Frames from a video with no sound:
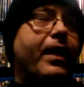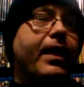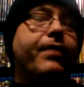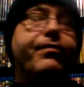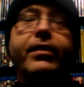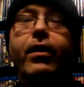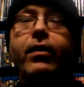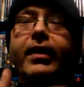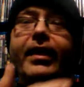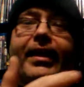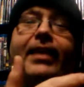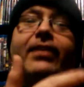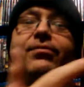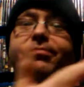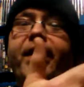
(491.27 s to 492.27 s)
even though like
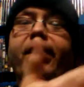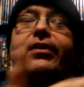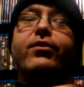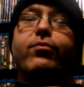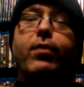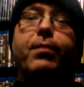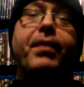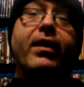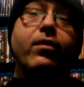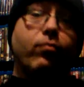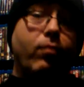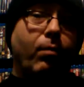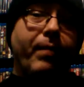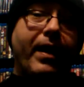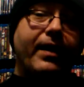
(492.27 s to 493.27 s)
he's married to Rebecca
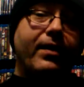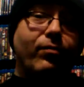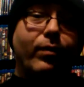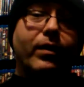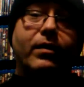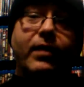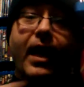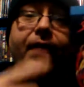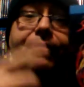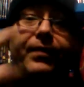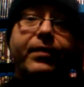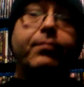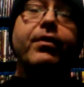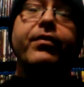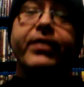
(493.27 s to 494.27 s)
Romijn in real life,
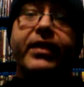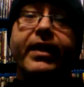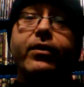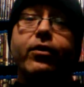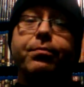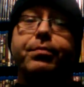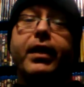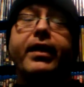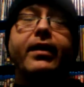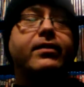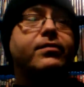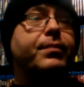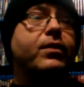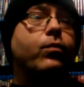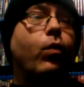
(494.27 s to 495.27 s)
in the movie they do play
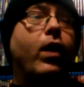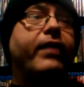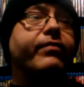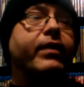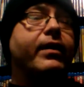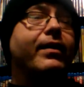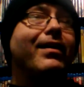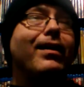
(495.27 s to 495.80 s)
husband and wife,